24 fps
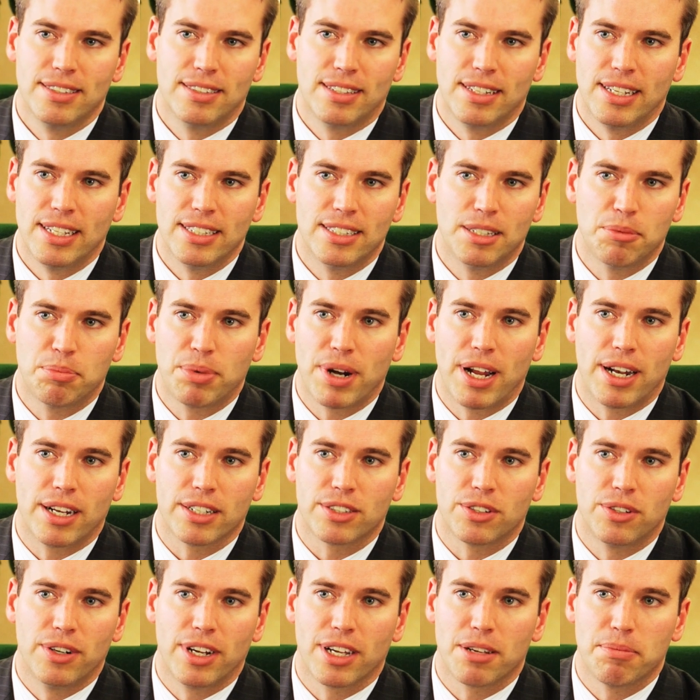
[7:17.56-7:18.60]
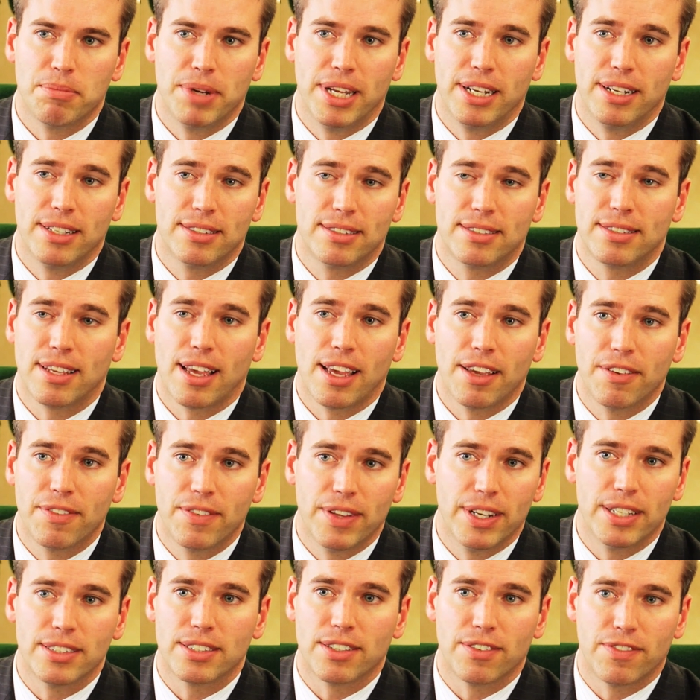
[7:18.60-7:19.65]
is an easy product to recommend. It's
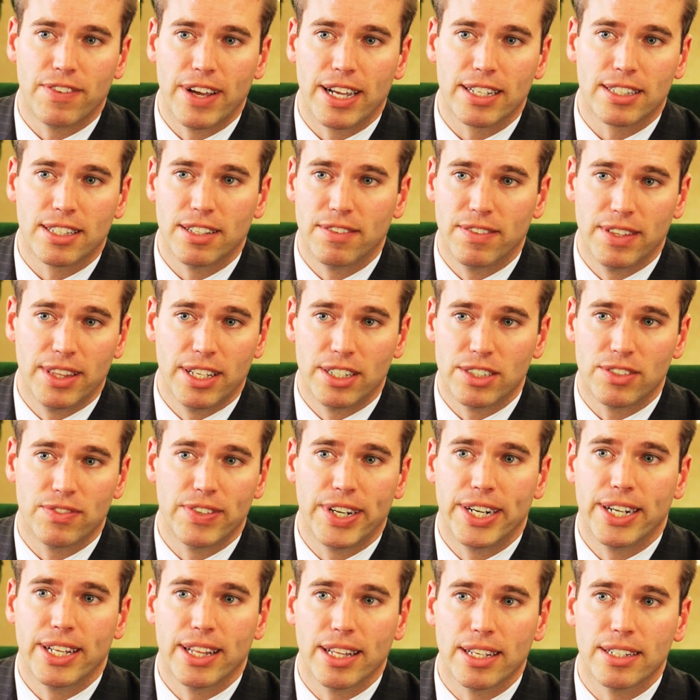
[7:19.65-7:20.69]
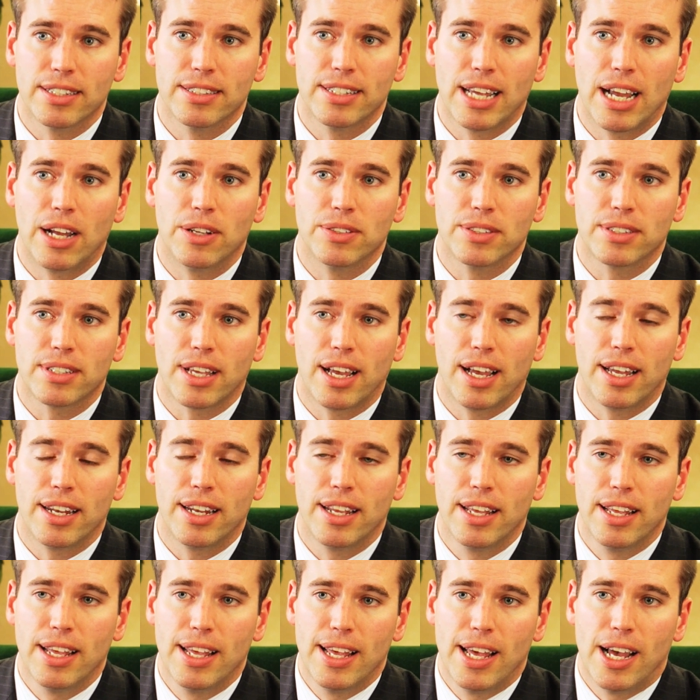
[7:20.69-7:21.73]
safe and it's effective, and there's very little downside.
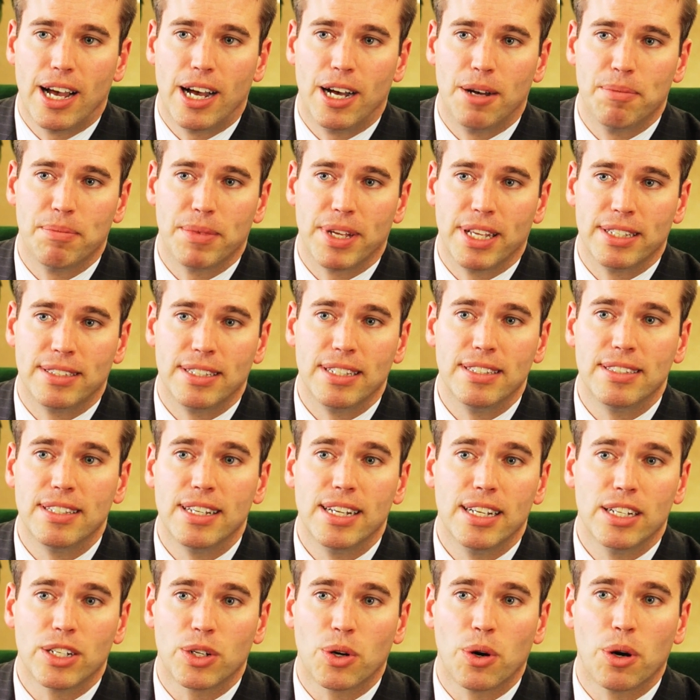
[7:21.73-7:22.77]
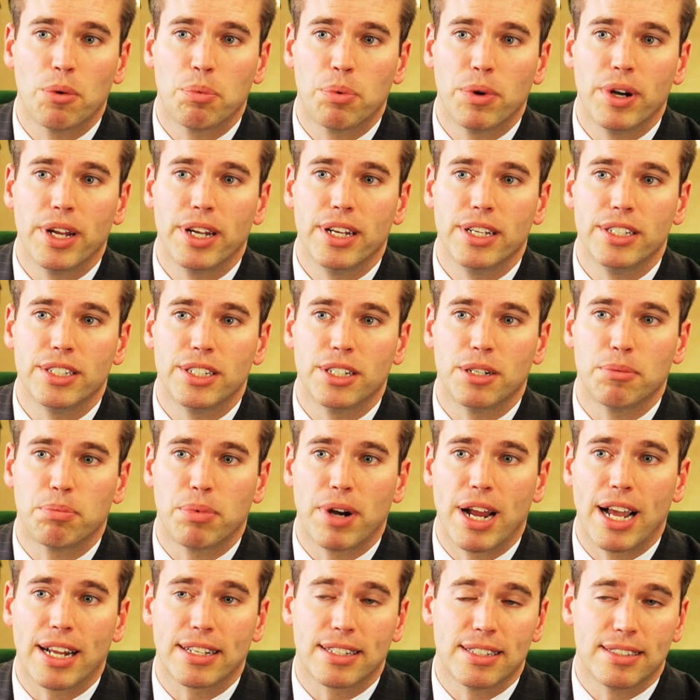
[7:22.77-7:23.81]
It's easy to incorporate into your
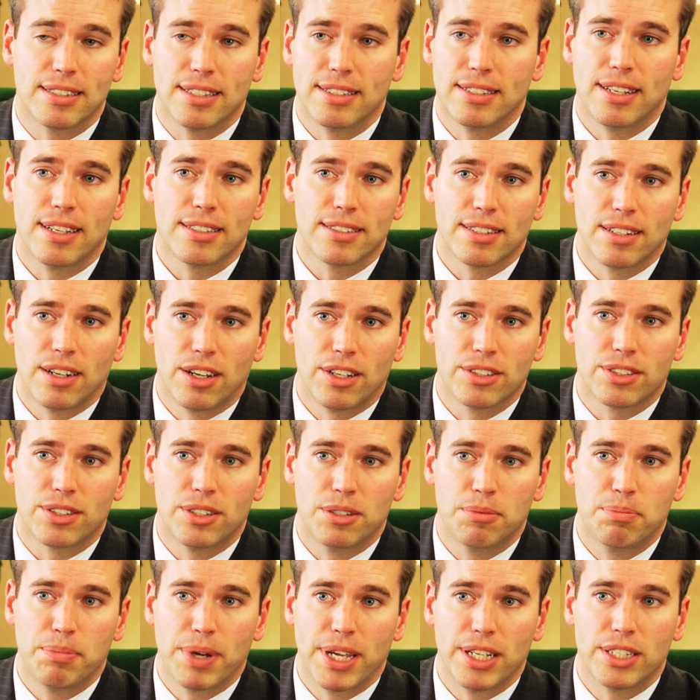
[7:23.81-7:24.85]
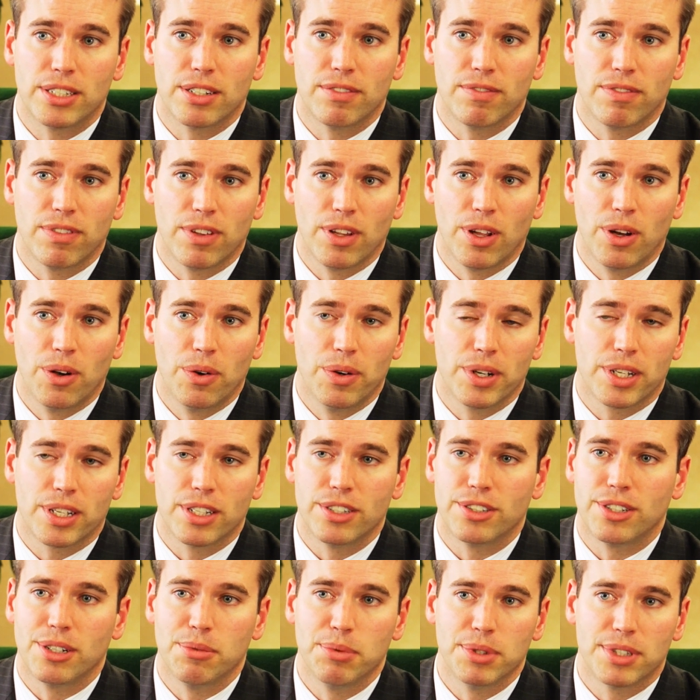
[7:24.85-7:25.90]
practice. It doesn't alter patient flow. It
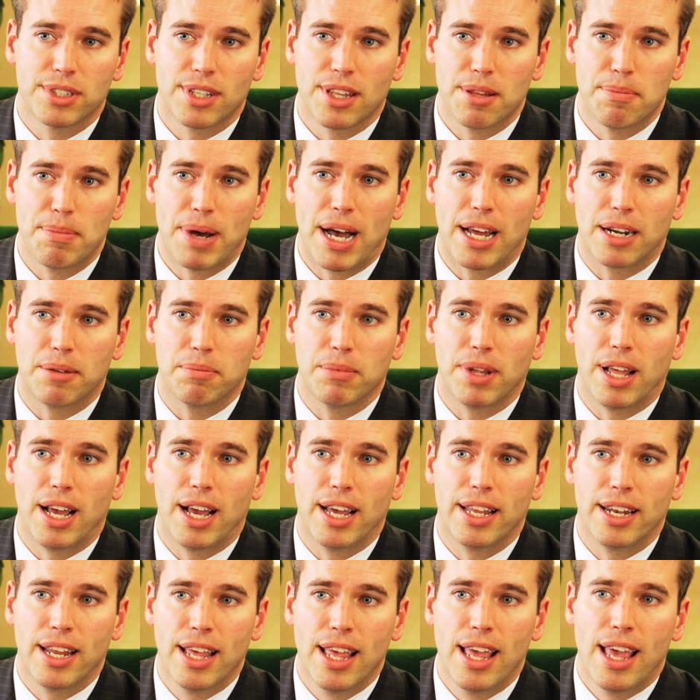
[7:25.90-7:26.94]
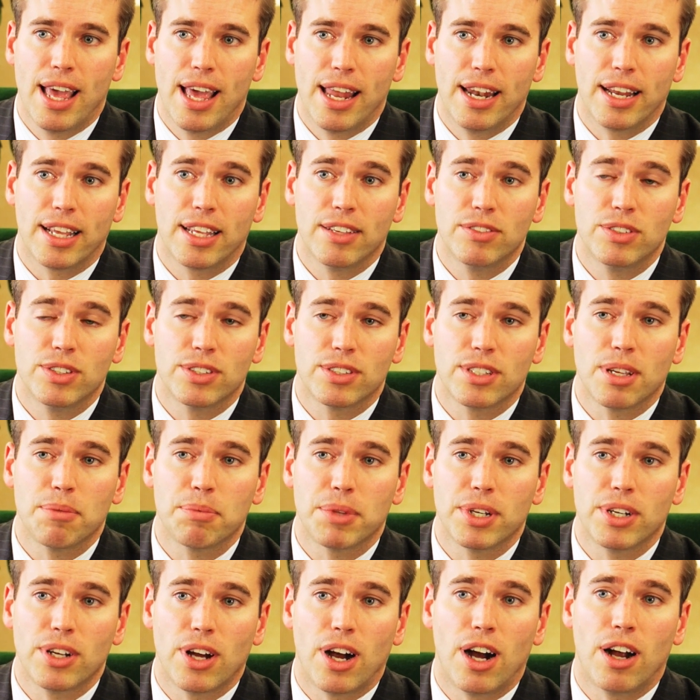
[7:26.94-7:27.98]
contributes to the bottom line, and it gives you
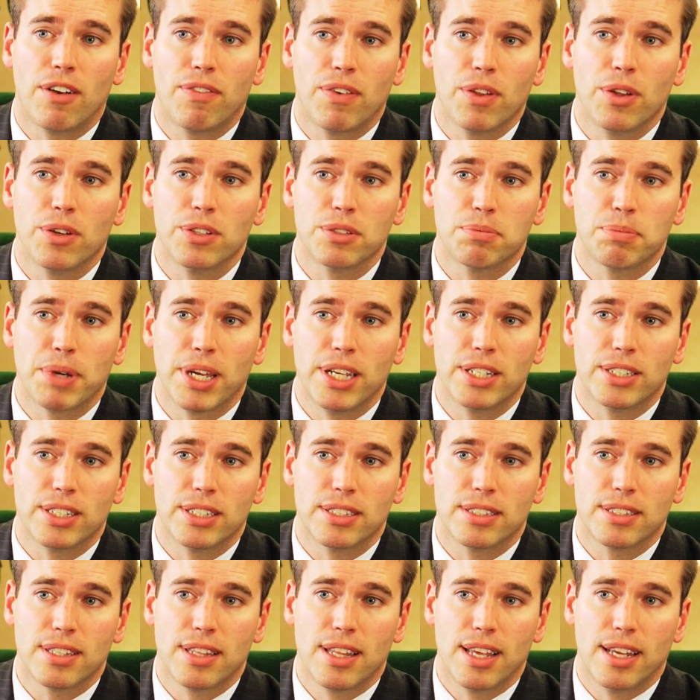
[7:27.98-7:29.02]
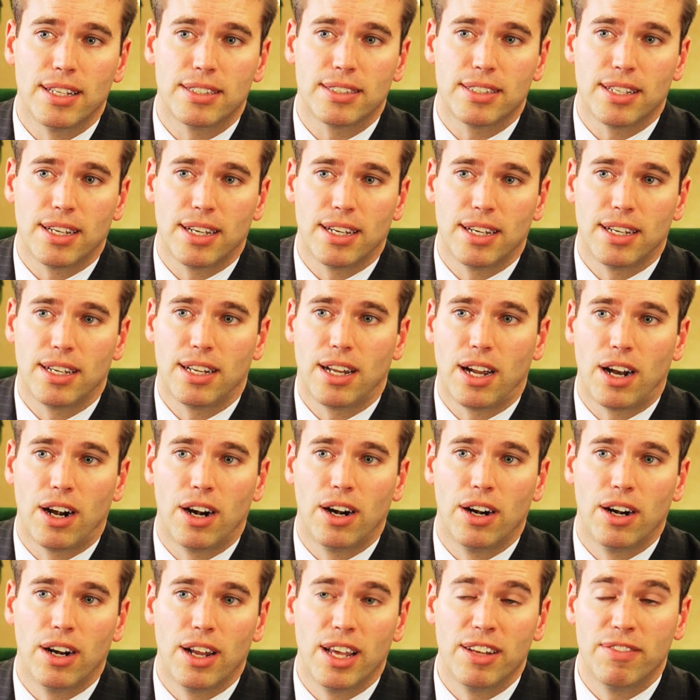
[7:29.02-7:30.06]
something to offer those patients that
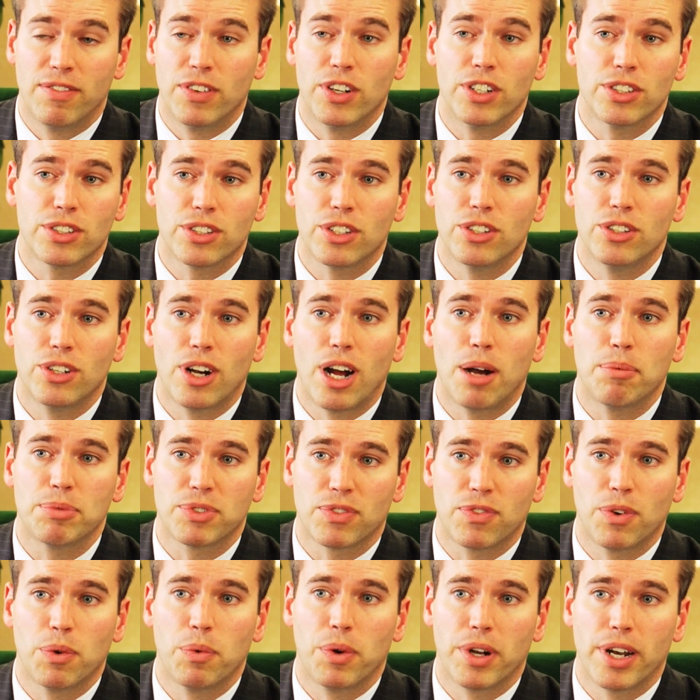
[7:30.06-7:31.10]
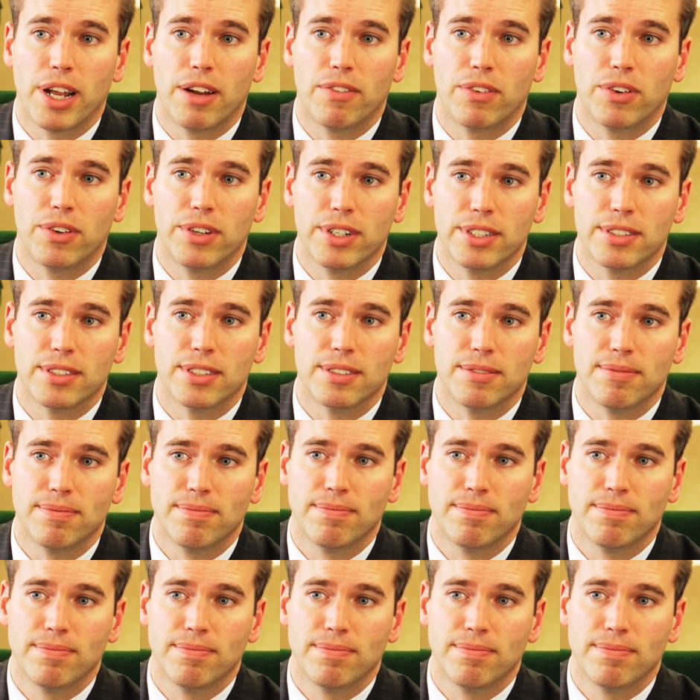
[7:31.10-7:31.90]
are adverse to drops for whatever reason.